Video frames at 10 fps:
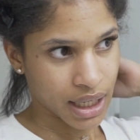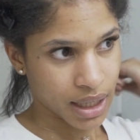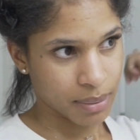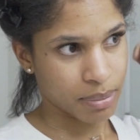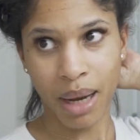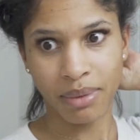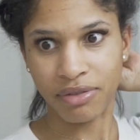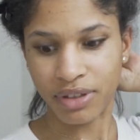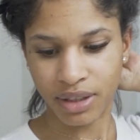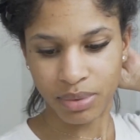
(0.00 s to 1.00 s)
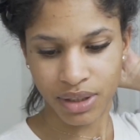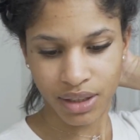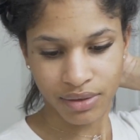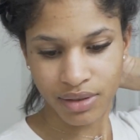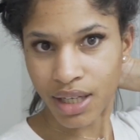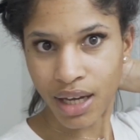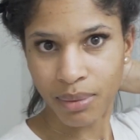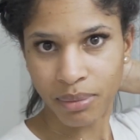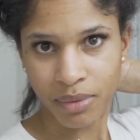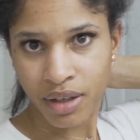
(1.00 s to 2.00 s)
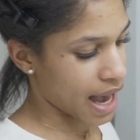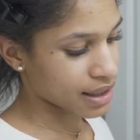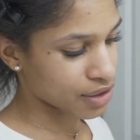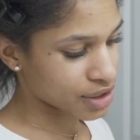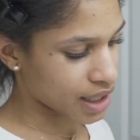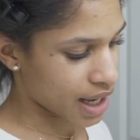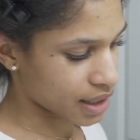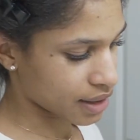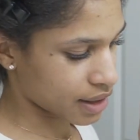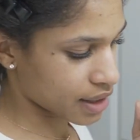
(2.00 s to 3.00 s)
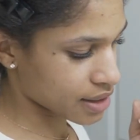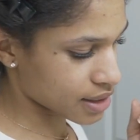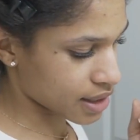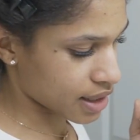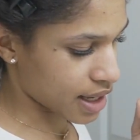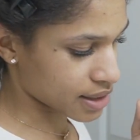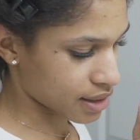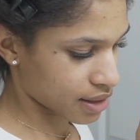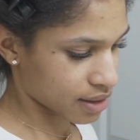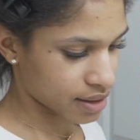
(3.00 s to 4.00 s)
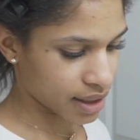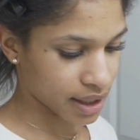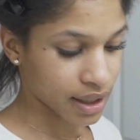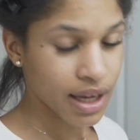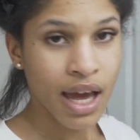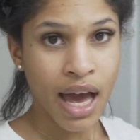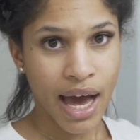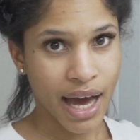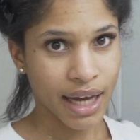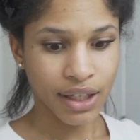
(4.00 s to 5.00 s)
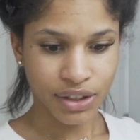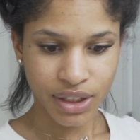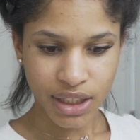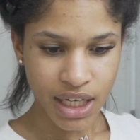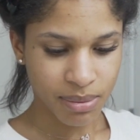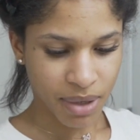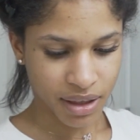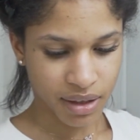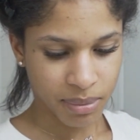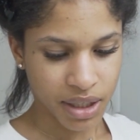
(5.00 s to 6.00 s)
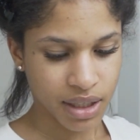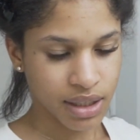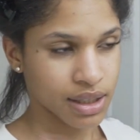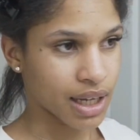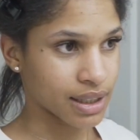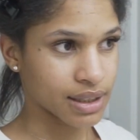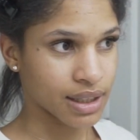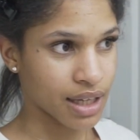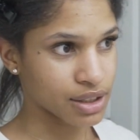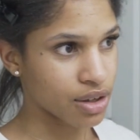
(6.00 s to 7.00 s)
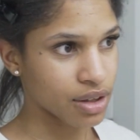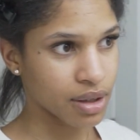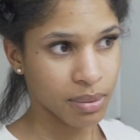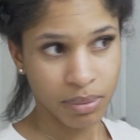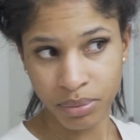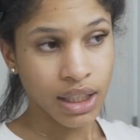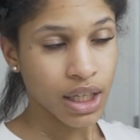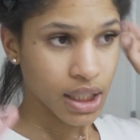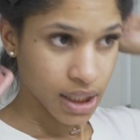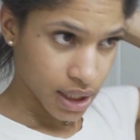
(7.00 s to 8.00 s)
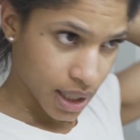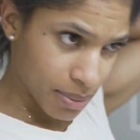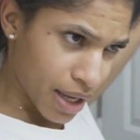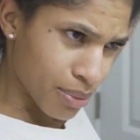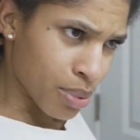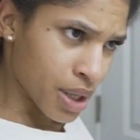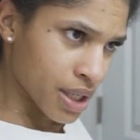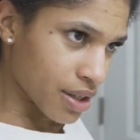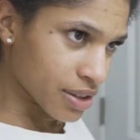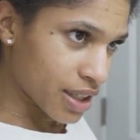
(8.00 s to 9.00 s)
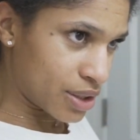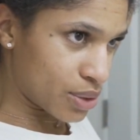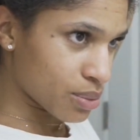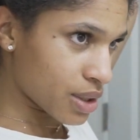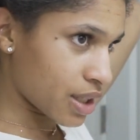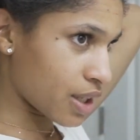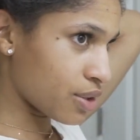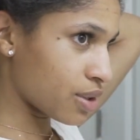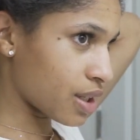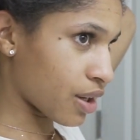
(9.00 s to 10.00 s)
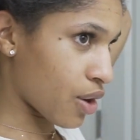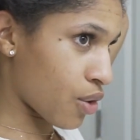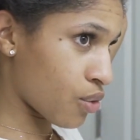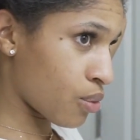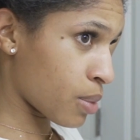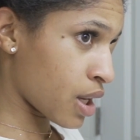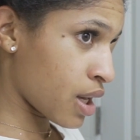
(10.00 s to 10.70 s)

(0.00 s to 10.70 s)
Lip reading: up probably 50% of the time. I learned a lot of things in that salon. Like I learned the chase method because I saw them literally. I'm like, what are they doing? They're using a comb